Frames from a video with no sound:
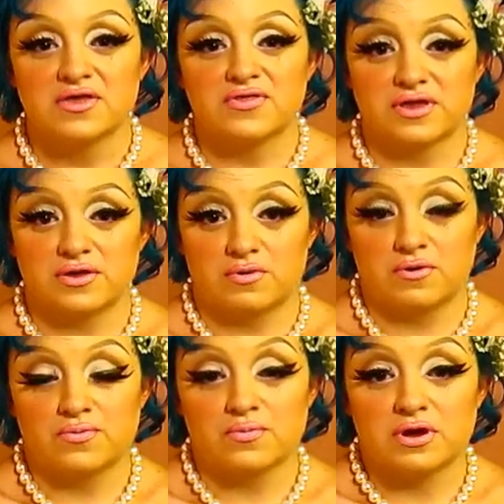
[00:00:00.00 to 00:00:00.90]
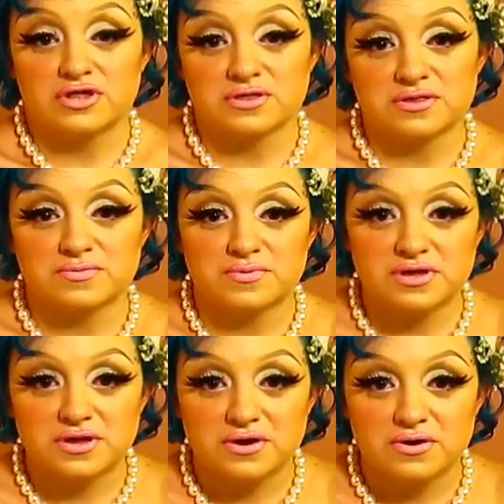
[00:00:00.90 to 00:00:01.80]
thank you all for watching this
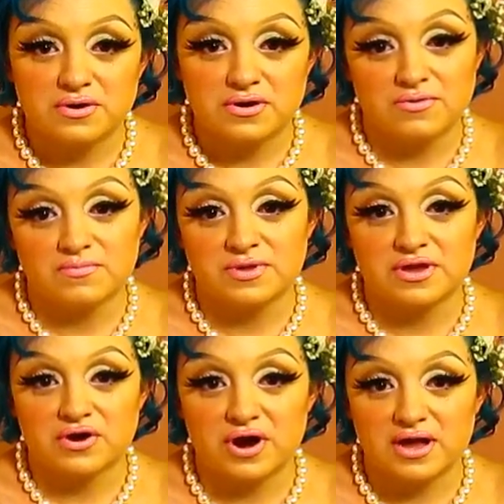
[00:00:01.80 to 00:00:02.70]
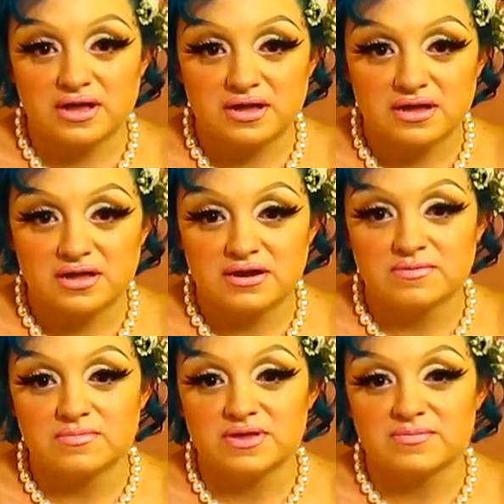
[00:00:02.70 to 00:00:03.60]
video of me crying
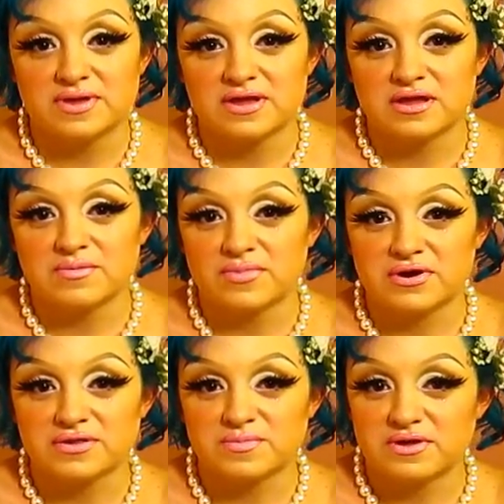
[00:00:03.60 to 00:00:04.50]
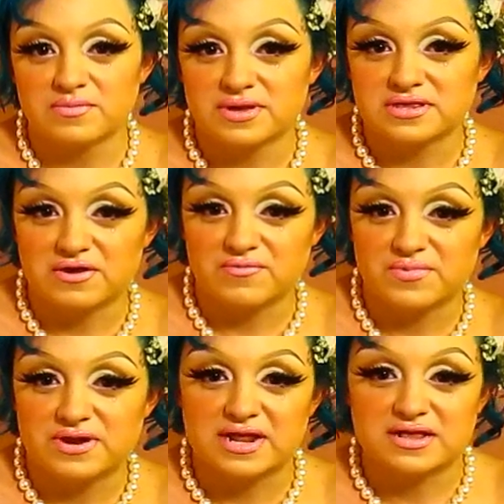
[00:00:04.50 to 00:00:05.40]
and me making embarrassment of myself
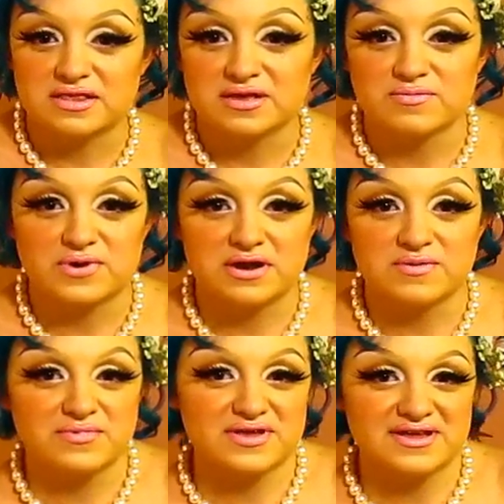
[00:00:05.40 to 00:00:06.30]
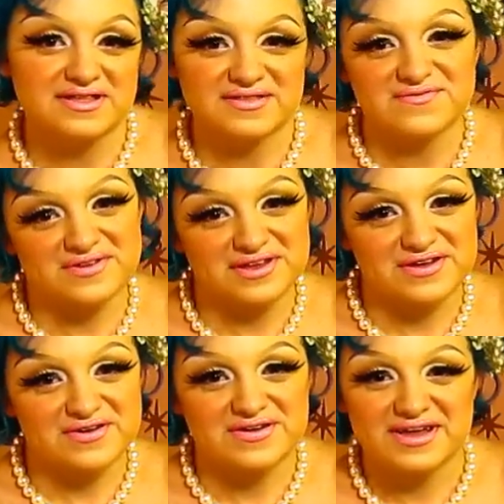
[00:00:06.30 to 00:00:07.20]
by dancing randomly in this
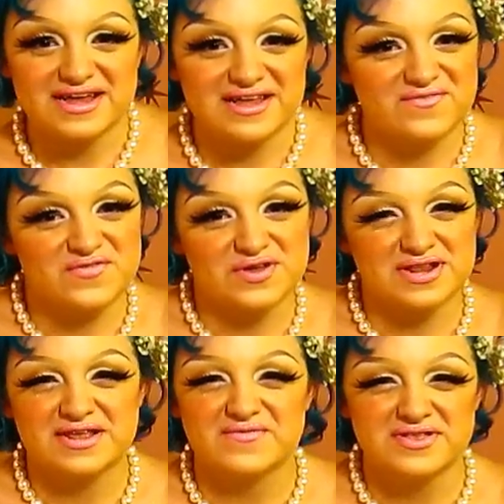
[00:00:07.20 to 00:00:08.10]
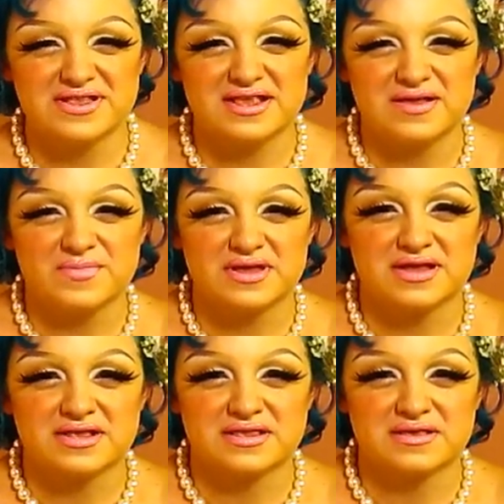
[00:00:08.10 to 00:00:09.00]
video. If you can even see me,
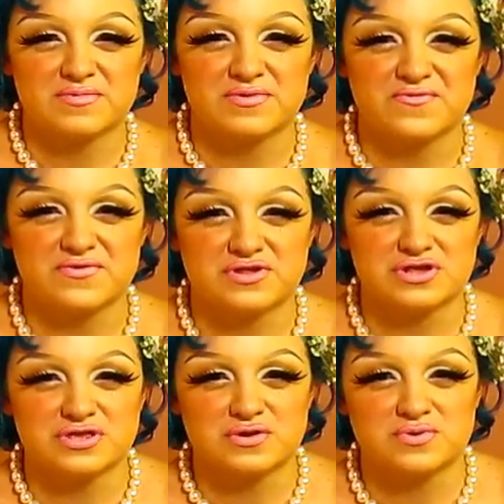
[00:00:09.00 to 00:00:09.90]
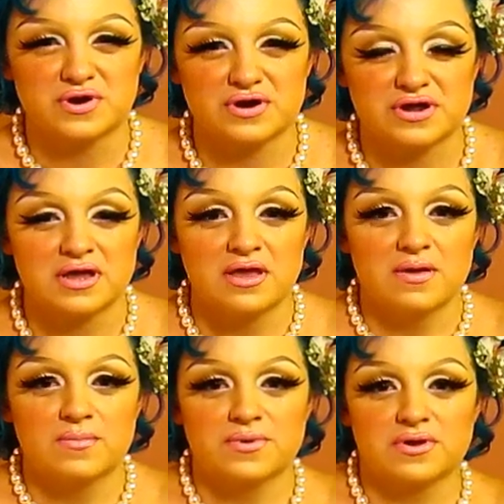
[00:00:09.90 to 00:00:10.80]
because some of the footage is so dark.
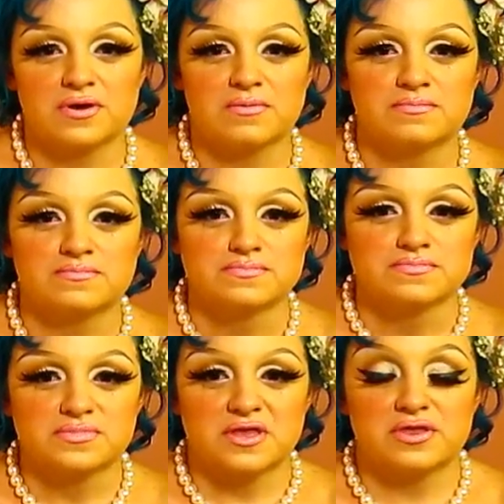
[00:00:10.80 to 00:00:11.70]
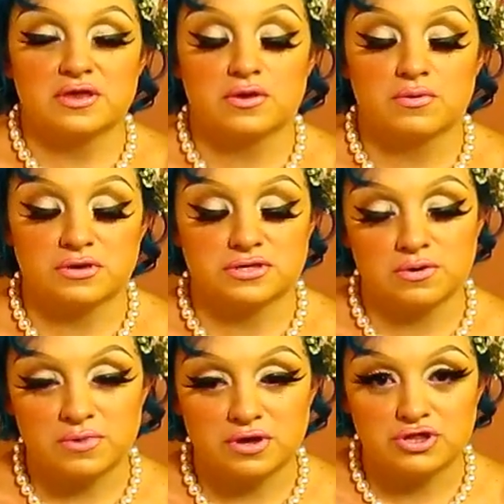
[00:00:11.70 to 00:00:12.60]
But um, thank you all
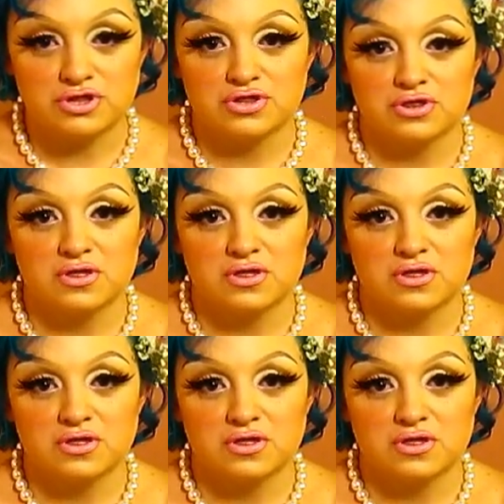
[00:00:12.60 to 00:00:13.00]
so much.